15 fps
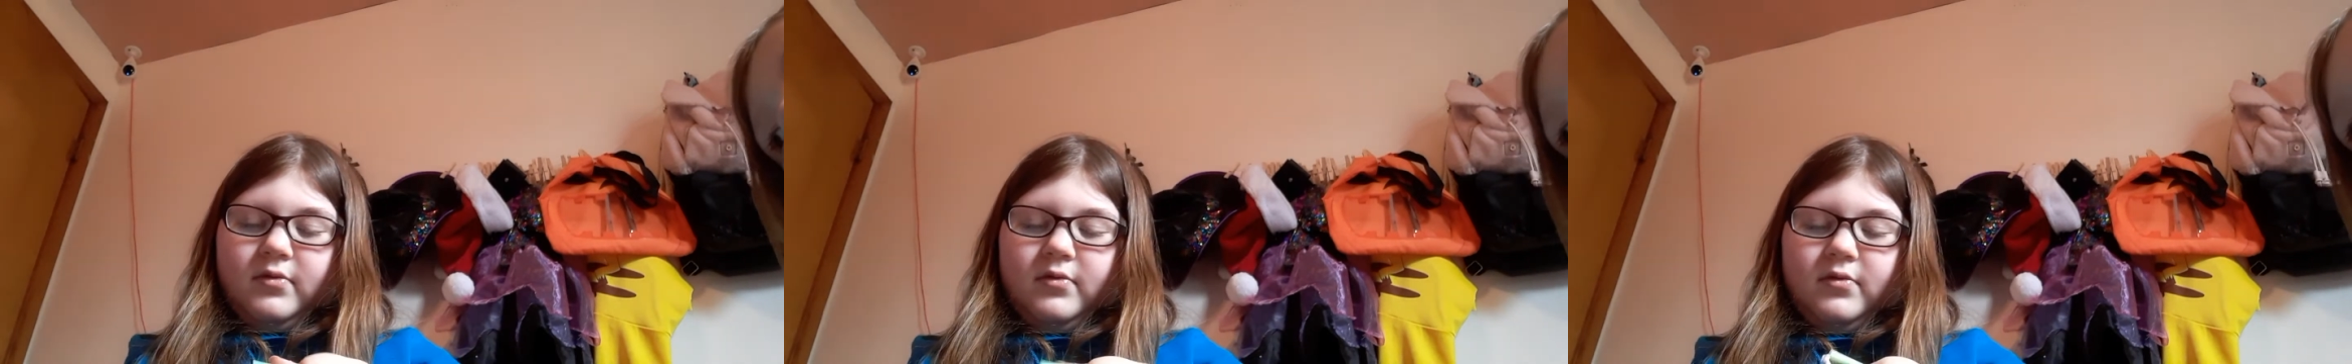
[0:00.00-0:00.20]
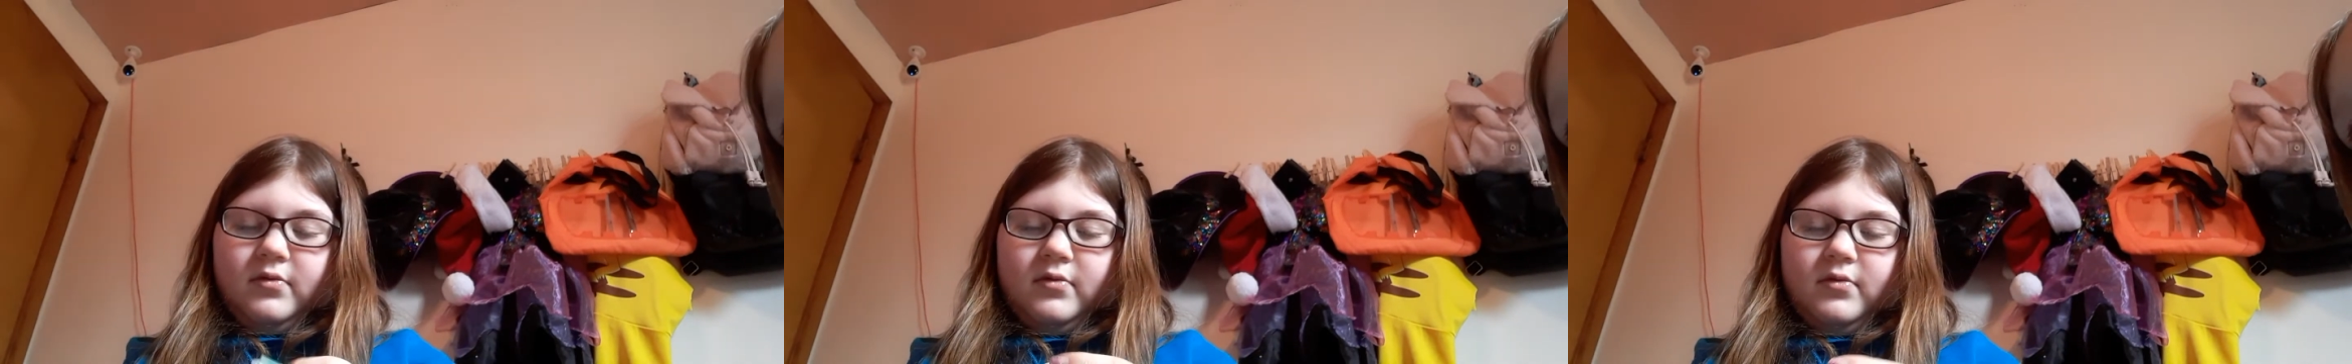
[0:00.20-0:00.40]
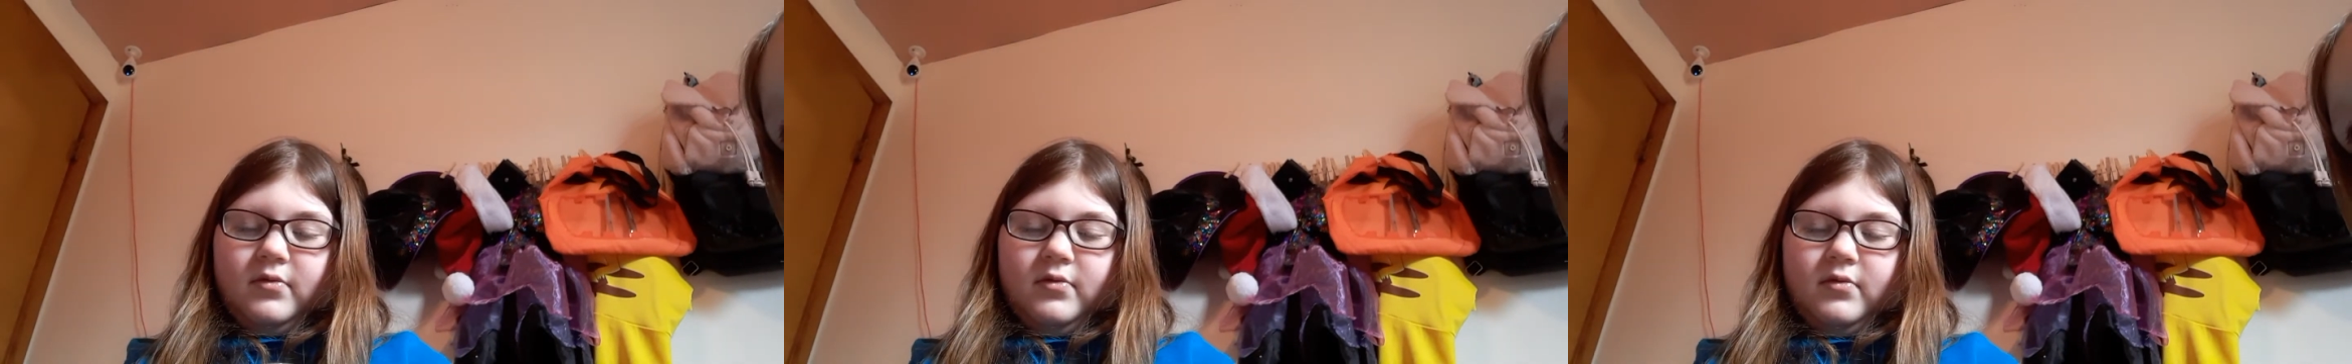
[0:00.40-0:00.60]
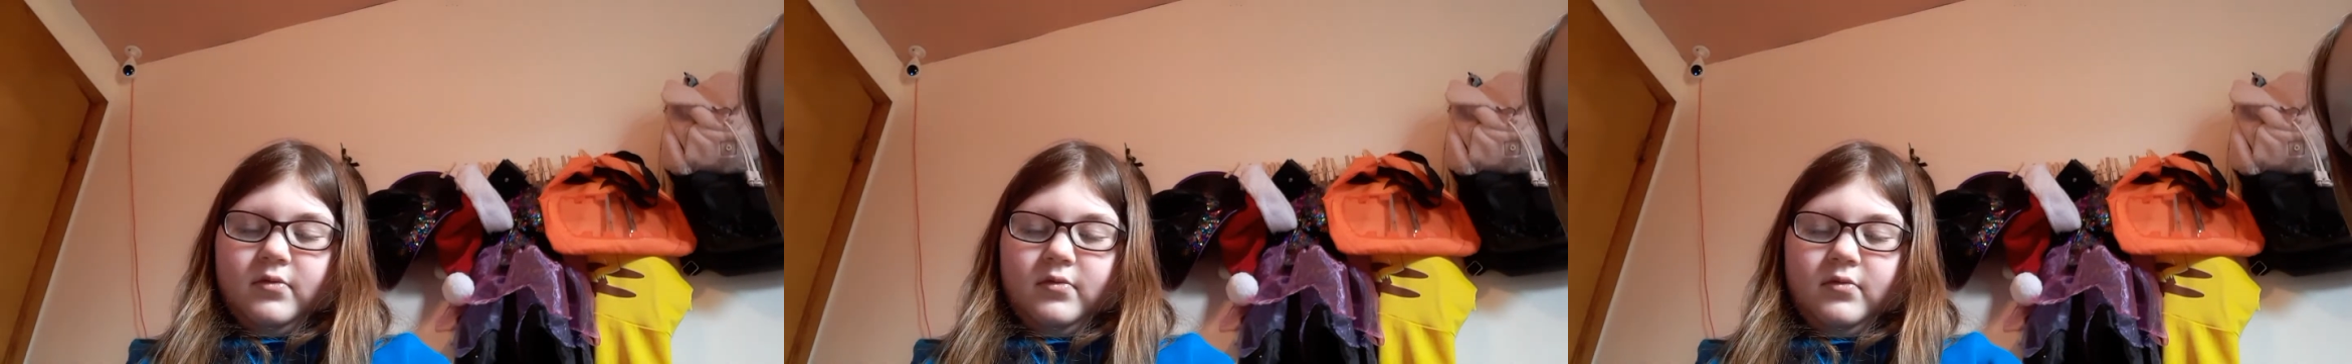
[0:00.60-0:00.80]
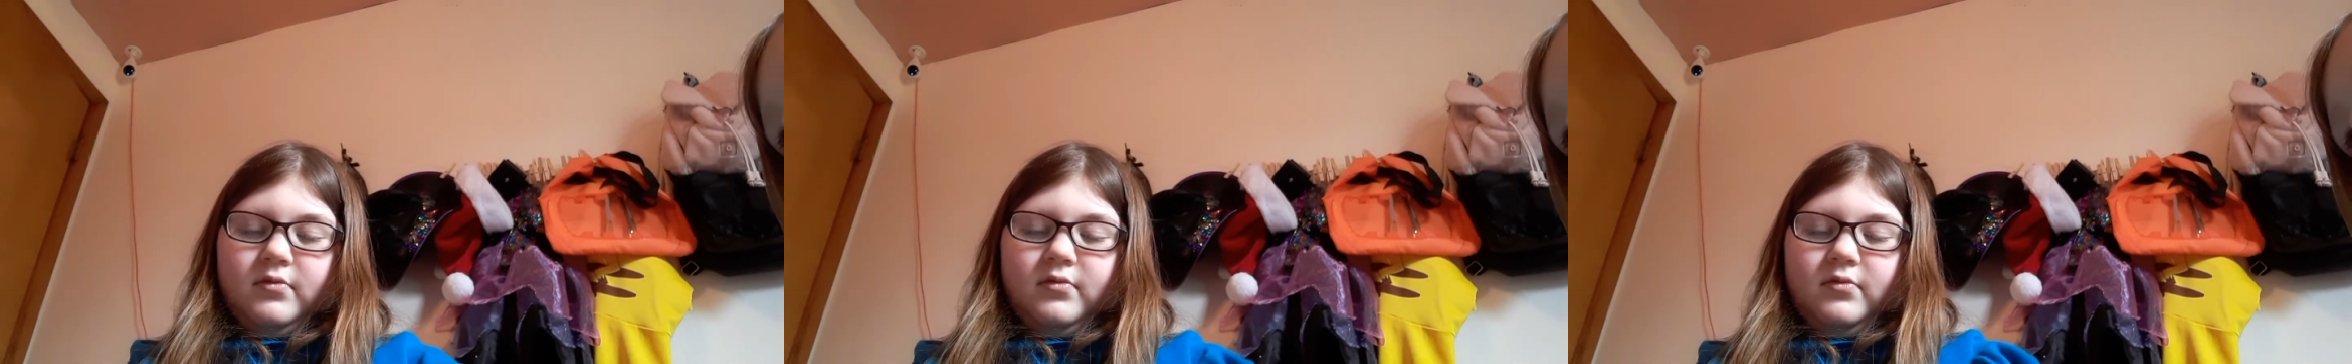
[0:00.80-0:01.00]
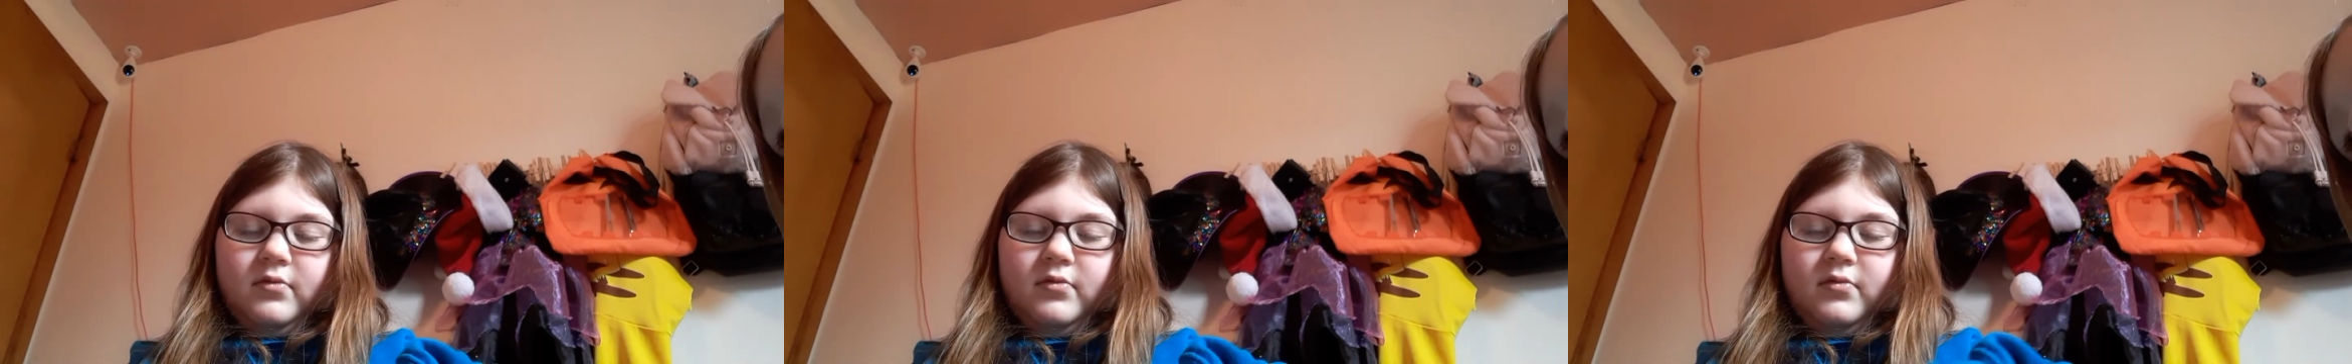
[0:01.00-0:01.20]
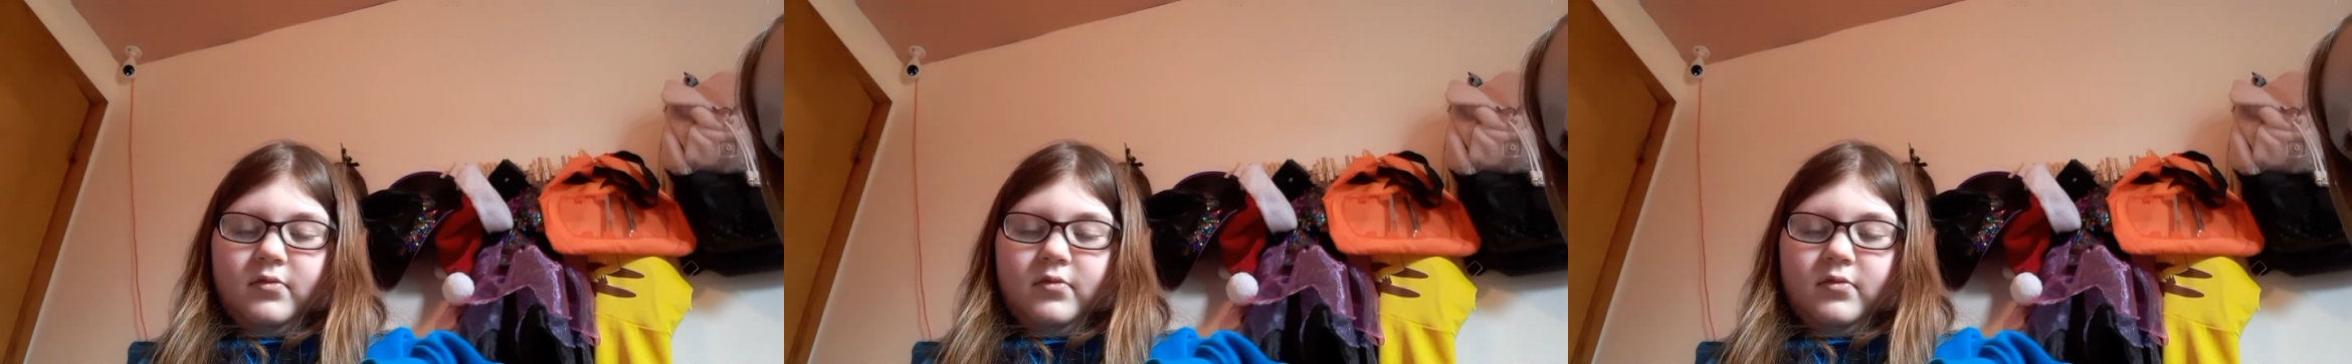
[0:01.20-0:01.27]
know if I want that back.